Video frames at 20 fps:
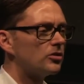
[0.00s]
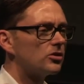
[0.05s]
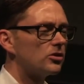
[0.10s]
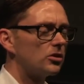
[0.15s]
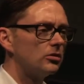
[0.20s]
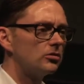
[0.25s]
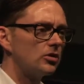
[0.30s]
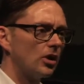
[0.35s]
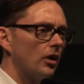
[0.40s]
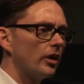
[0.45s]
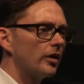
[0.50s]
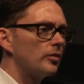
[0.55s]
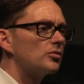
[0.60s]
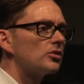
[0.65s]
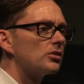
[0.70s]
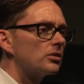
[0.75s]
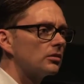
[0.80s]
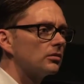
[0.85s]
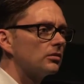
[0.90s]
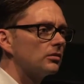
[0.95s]
Two
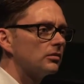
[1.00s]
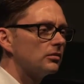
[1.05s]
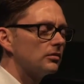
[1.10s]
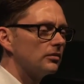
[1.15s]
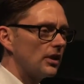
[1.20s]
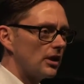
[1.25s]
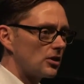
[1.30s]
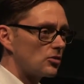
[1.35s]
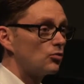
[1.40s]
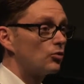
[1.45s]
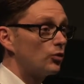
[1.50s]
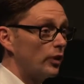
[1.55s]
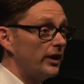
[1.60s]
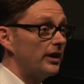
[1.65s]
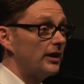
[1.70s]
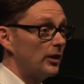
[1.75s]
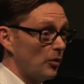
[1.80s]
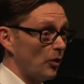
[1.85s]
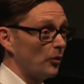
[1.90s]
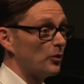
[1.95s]
types. That's
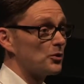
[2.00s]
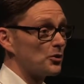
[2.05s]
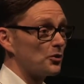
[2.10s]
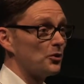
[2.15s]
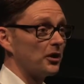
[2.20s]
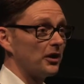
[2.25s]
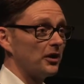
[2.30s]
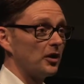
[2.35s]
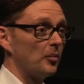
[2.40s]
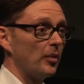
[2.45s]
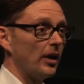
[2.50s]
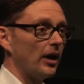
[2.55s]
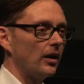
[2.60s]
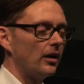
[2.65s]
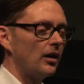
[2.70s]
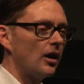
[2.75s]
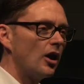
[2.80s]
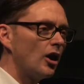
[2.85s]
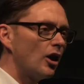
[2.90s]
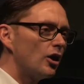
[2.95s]
really what we're talking about.
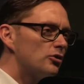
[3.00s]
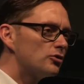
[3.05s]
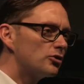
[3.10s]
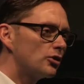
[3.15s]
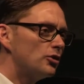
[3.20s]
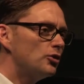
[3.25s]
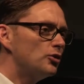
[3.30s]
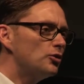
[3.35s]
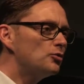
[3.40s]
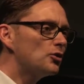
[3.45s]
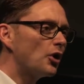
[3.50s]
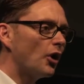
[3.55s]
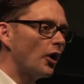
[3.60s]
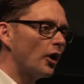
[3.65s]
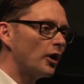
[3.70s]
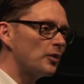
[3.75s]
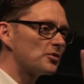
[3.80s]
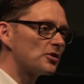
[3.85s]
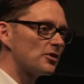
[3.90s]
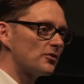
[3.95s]
Two
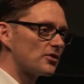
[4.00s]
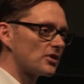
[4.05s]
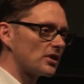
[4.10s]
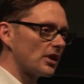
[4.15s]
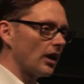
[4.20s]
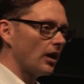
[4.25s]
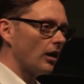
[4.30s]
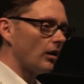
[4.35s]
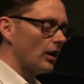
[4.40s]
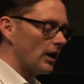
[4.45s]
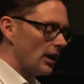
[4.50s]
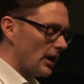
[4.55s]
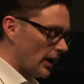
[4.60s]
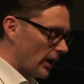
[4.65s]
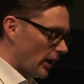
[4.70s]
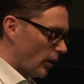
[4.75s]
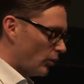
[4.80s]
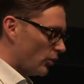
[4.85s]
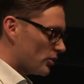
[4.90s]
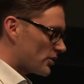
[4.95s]
types of cell.
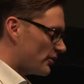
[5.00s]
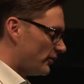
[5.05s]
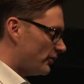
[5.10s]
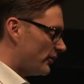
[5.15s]
And what's